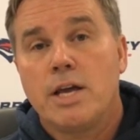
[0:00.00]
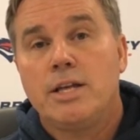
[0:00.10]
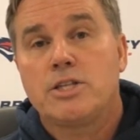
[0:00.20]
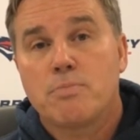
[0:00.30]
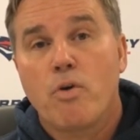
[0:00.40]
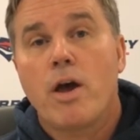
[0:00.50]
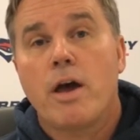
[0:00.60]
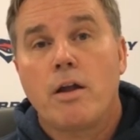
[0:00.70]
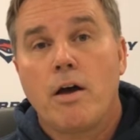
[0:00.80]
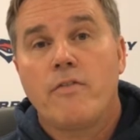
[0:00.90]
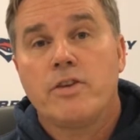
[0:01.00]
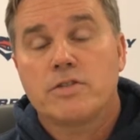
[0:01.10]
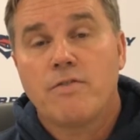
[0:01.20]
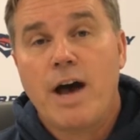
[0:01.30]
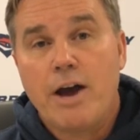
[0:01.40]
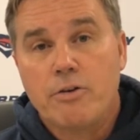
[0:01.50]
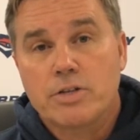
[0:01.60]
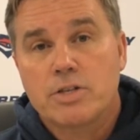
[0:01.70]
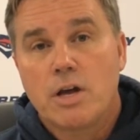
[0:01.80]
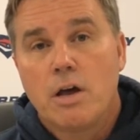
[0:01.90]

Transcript: any spread of this virus.